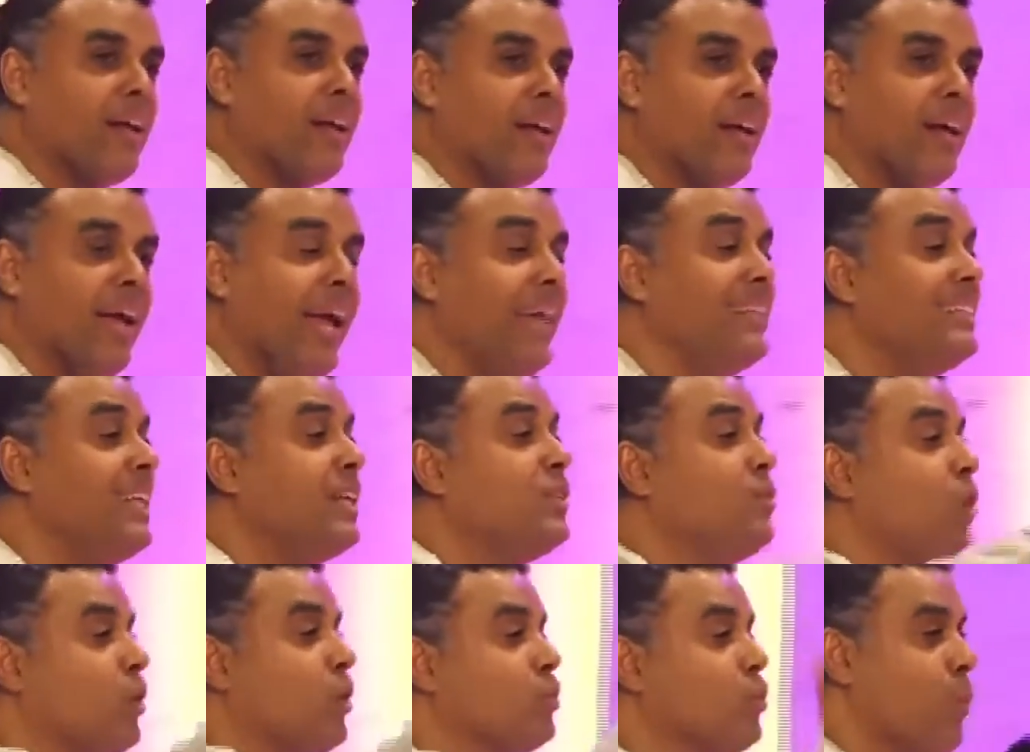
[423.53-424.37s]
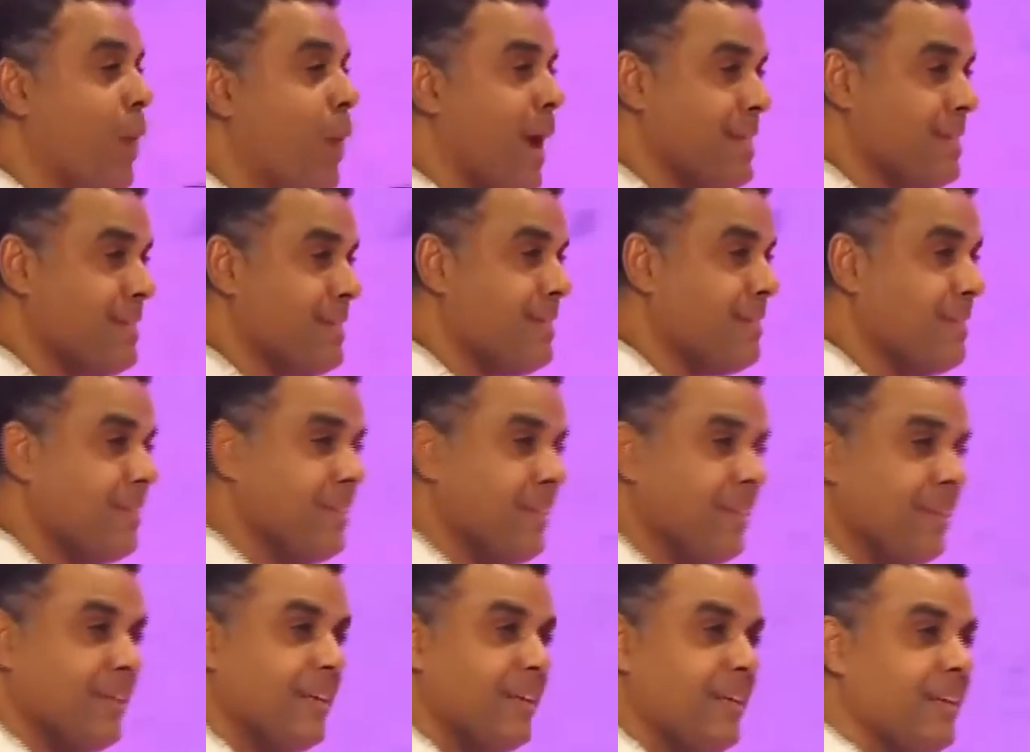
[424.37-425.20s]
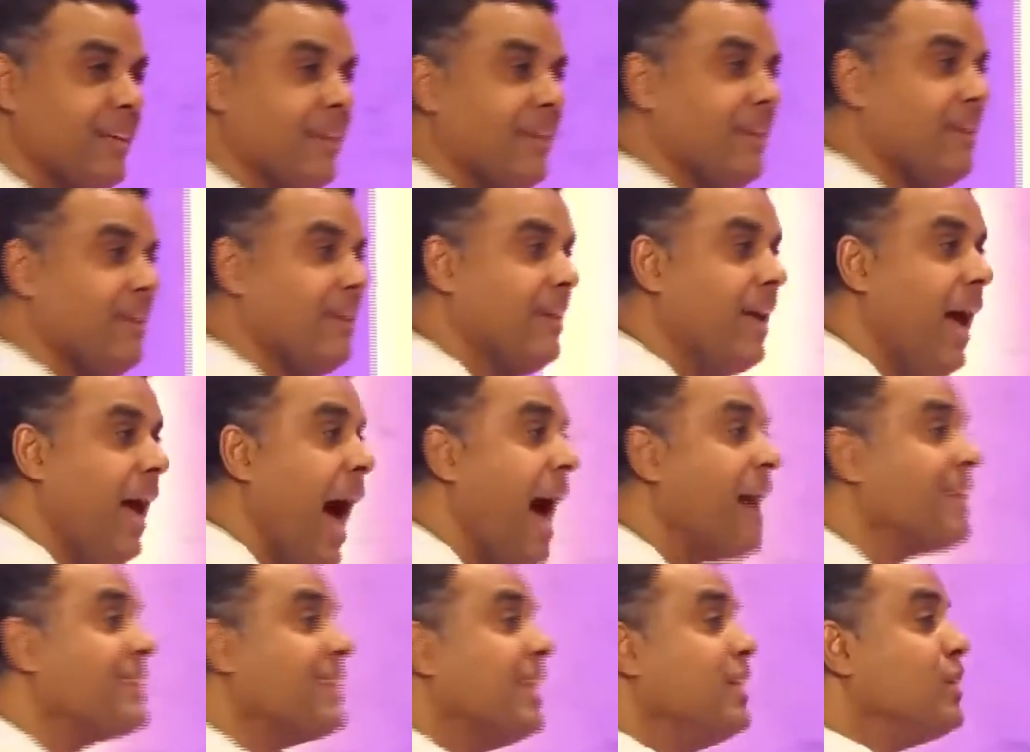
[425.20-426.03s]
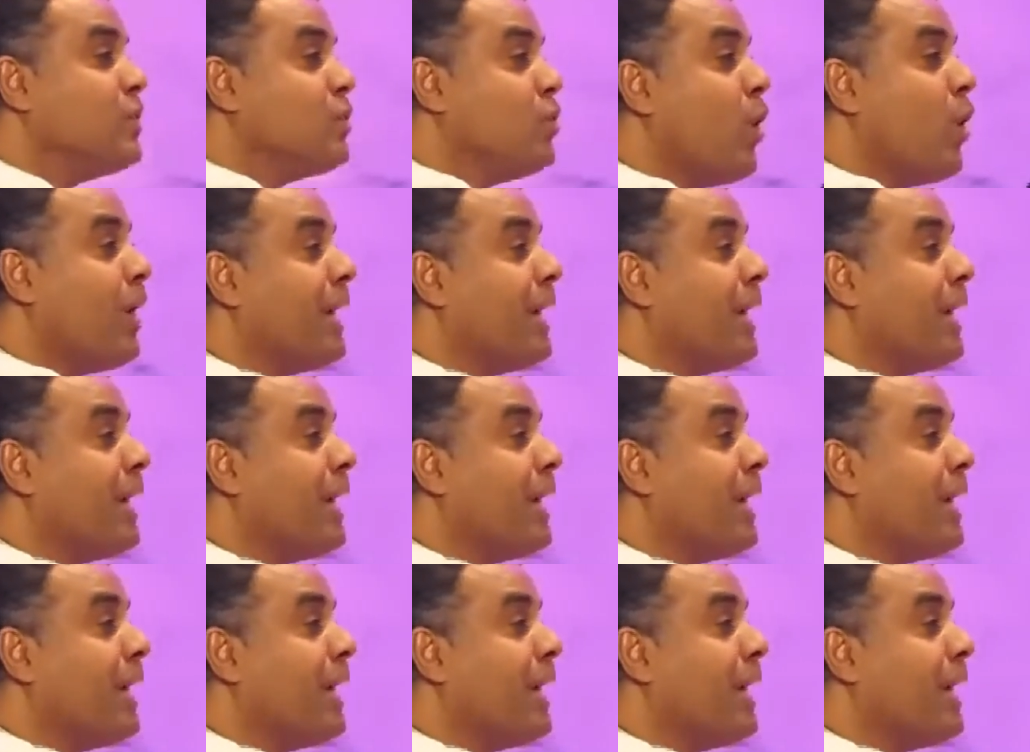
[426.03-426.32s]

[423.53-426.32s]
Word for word: Is it not worse? Are things not